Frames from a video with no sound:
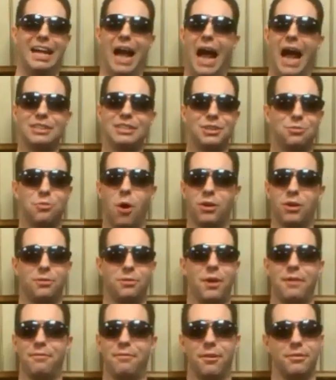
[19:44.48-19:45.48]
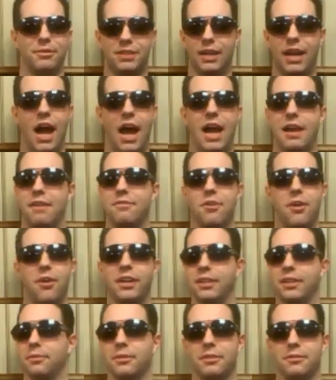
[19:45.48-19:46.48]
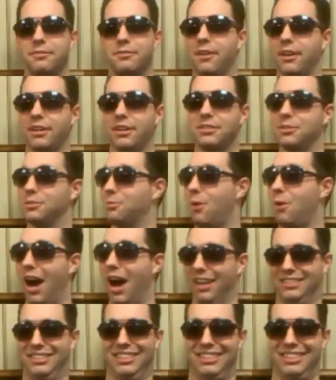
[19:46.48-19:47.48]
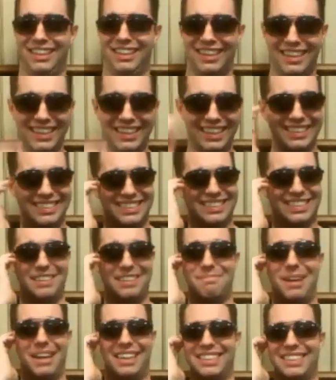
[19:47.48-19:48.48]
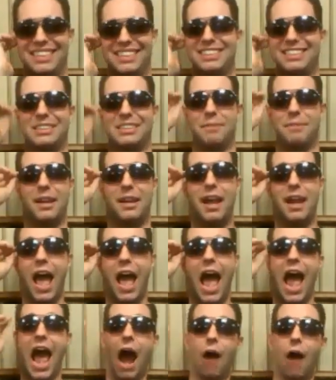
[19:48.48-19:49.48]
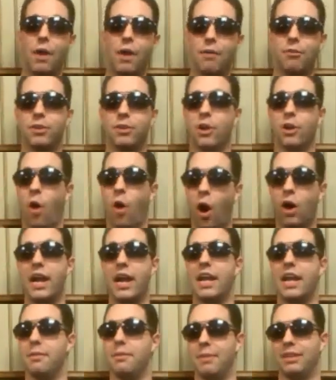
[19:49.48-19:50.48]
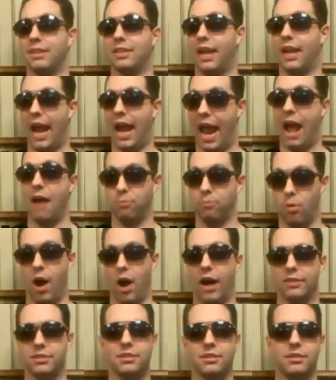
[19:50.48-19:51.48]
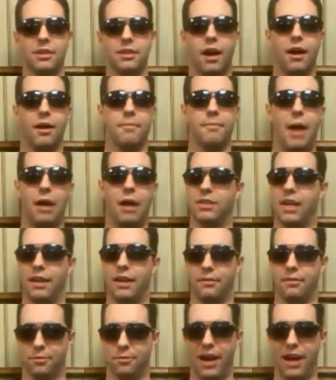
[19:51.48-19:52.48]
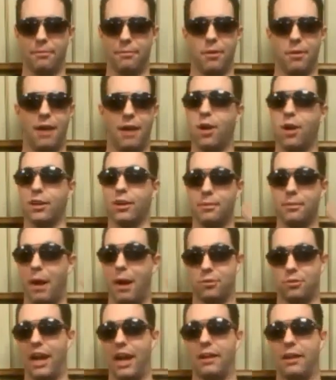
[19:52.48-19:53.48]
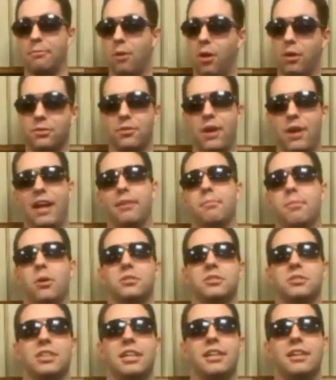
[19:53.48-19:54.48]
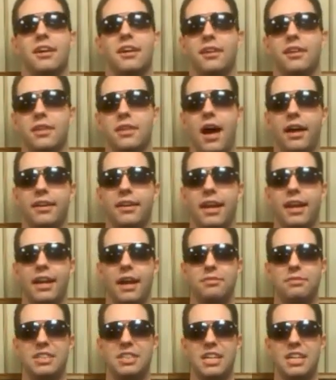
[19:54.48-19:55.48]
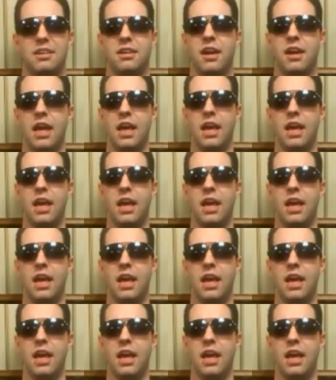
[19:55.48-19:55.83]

I, just walked away from. it. was like I have no idea what the fuck I just watched it just didn't make any sense to me. However, there are animes that I have watched um, outside of Dragon Ball. I've talked about Dragon Ball and Dragon Ball Z a lot, and I've seen.